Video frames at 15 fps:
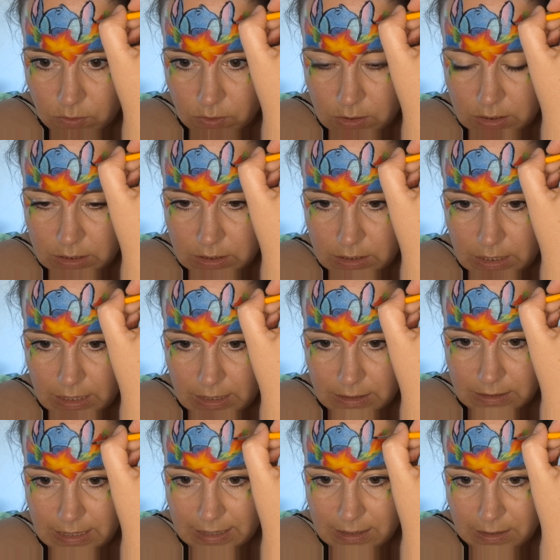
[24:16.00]
to see
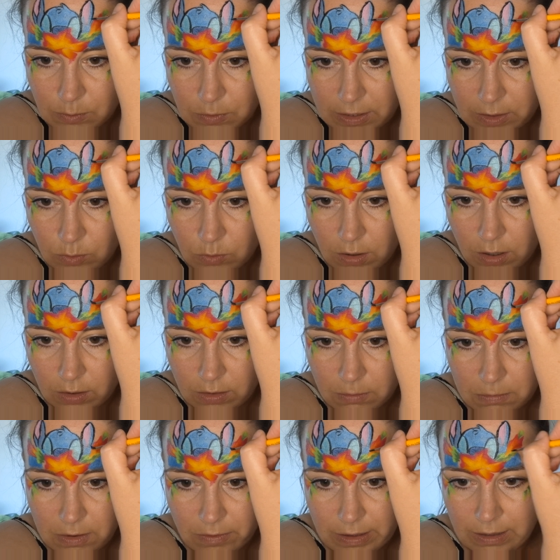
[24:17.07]
exactly where you are in the
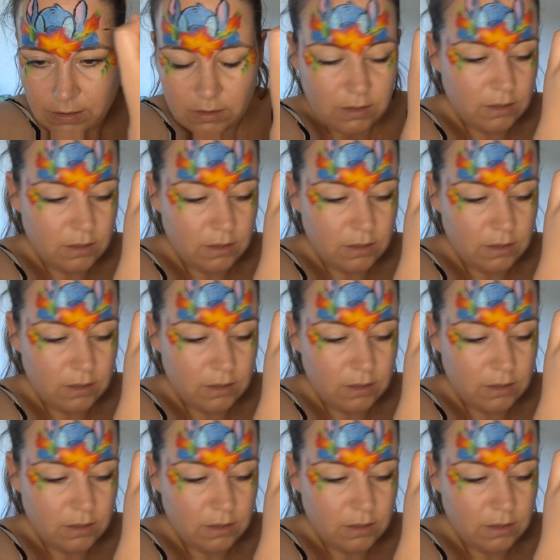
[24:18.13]
mirror.